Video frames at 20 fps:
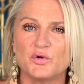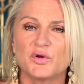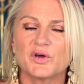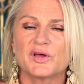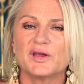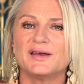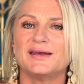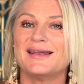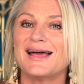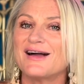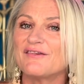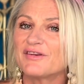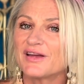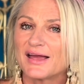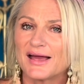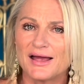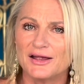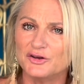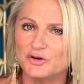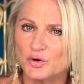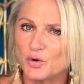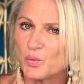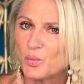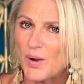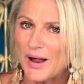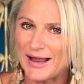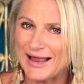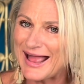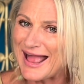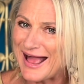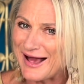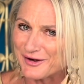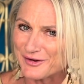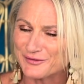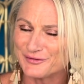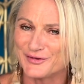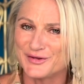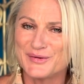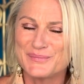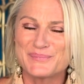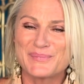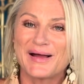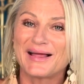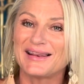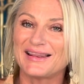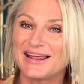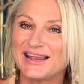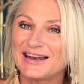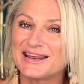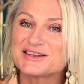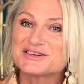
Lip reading: can navigate your way out of it by leaning